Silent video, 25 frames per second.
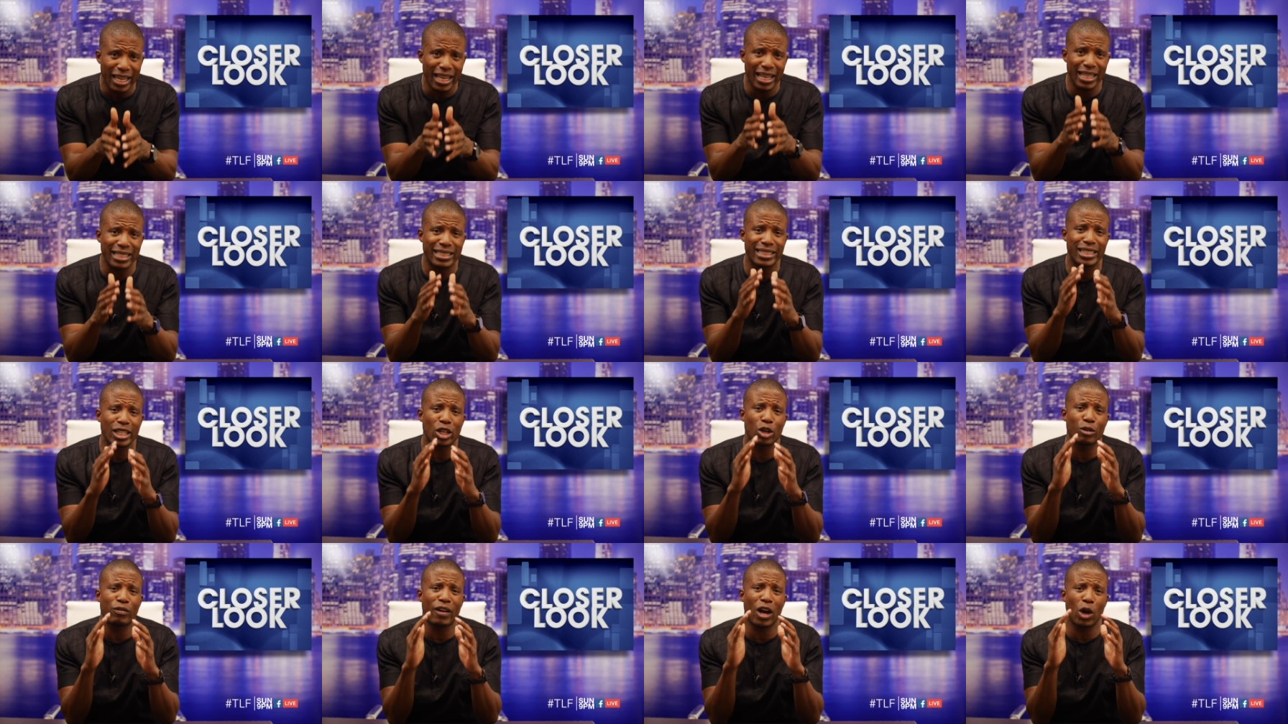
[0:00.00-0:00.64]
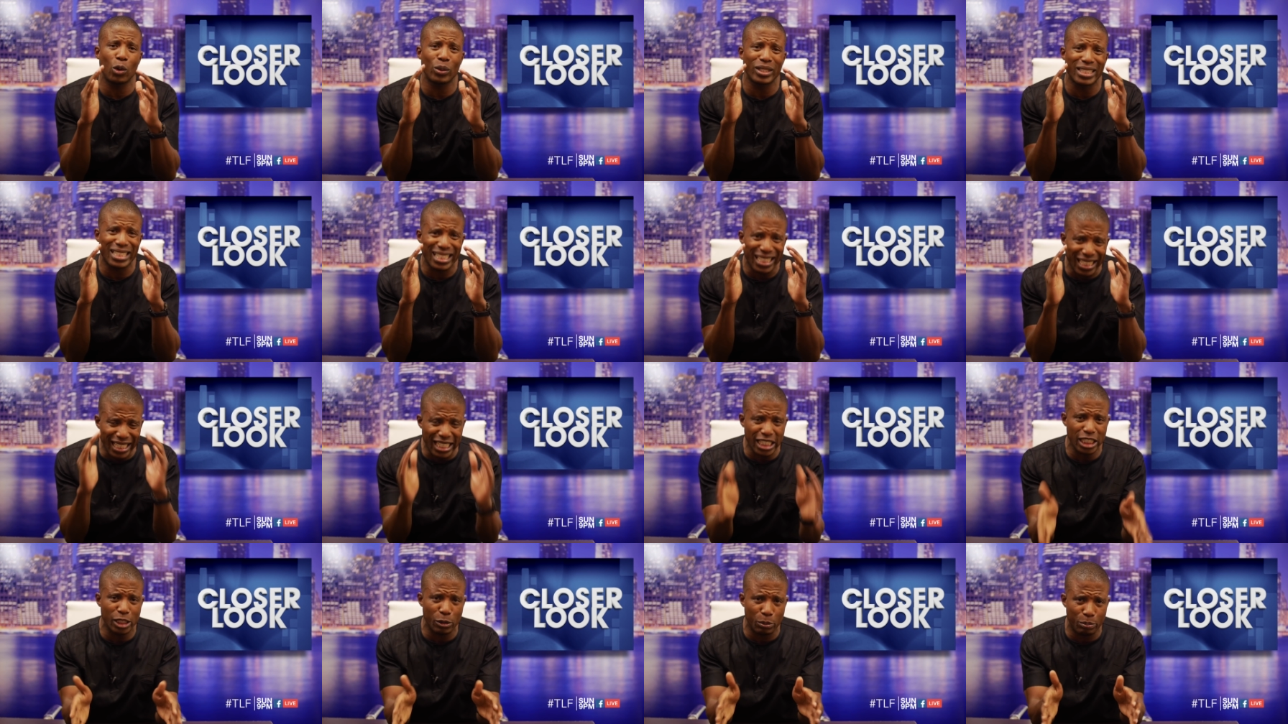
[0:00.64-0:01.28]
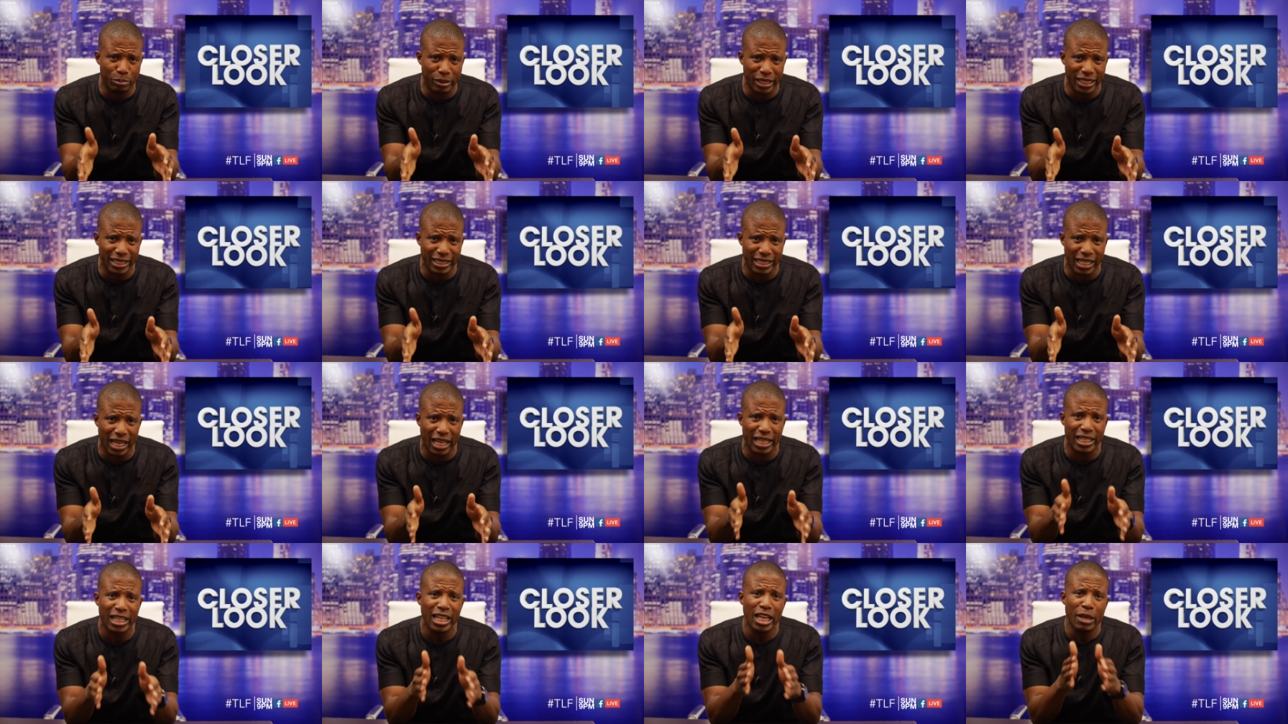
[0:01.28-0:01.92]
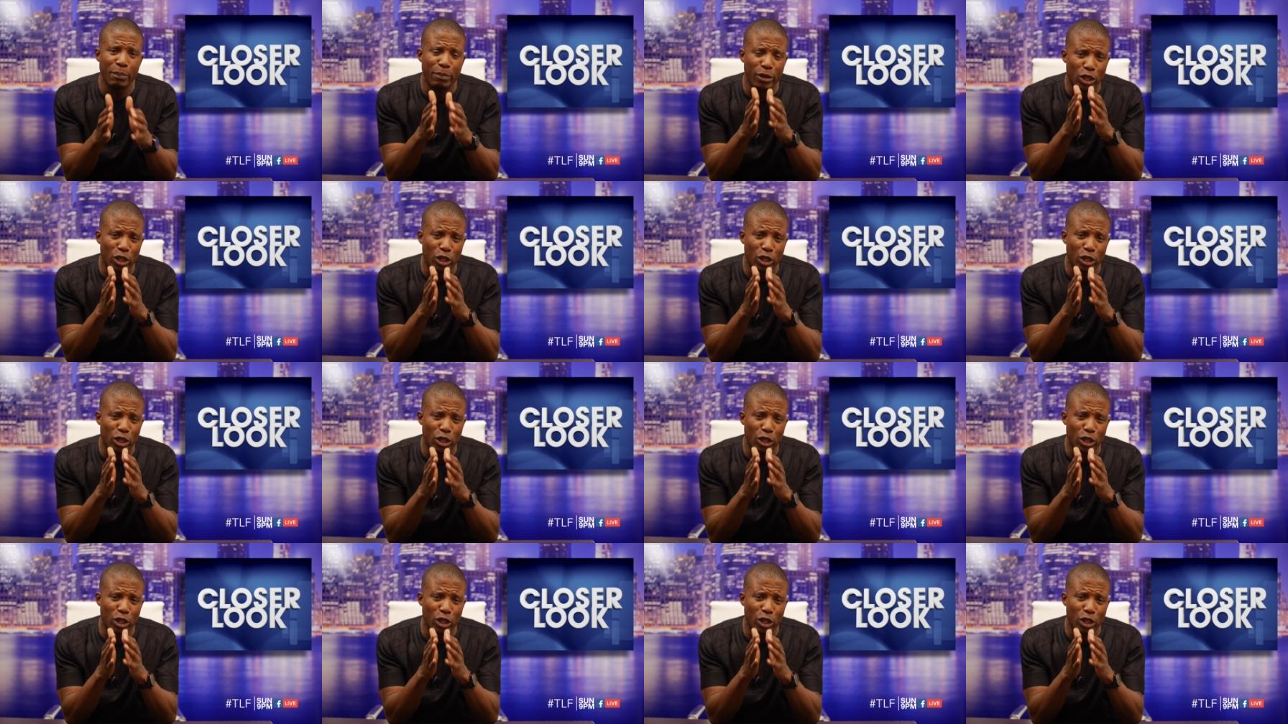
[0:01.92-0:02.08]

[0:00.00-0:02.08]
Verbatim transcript: instead of how it is being done.